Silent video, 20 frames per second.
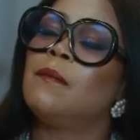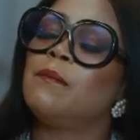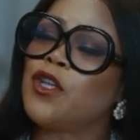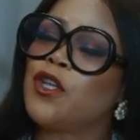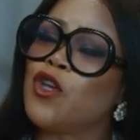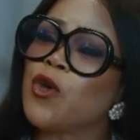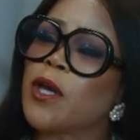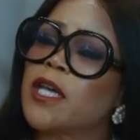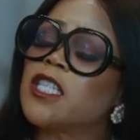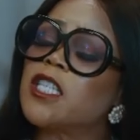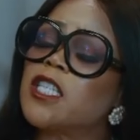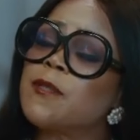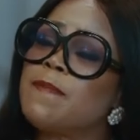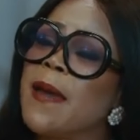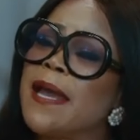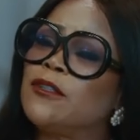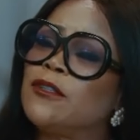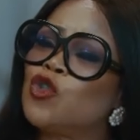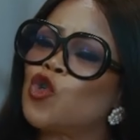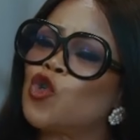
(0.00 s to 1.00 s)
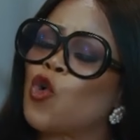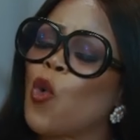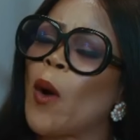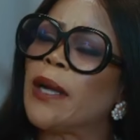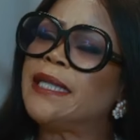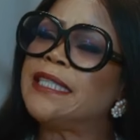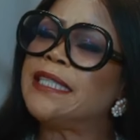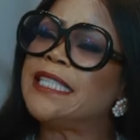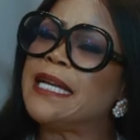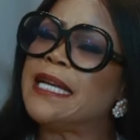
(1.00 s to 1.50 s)
But you can spend
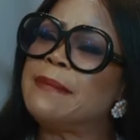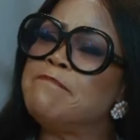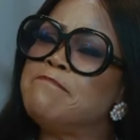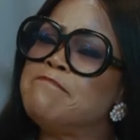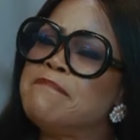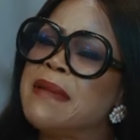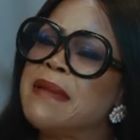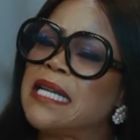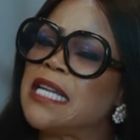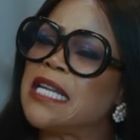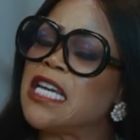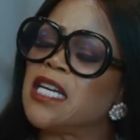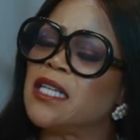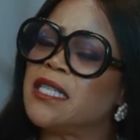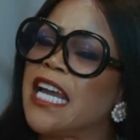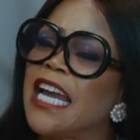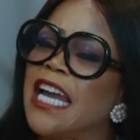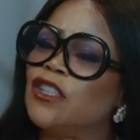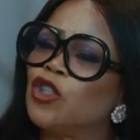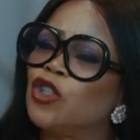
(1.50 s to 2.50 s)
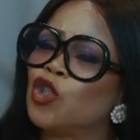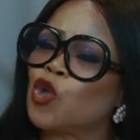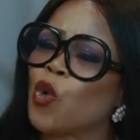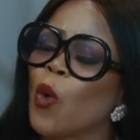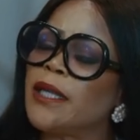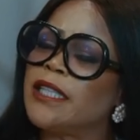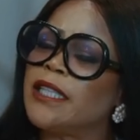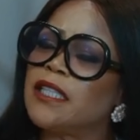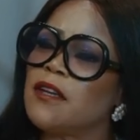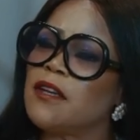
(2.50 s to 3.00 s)
20 million in
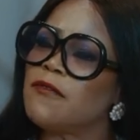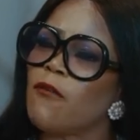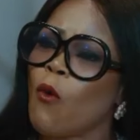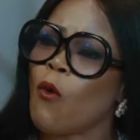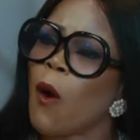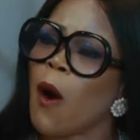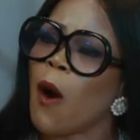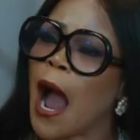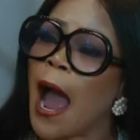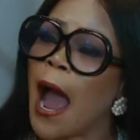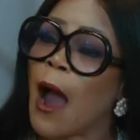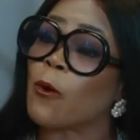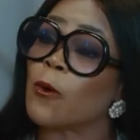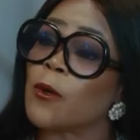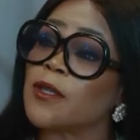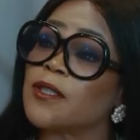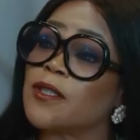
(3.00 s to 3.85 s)
24 hours.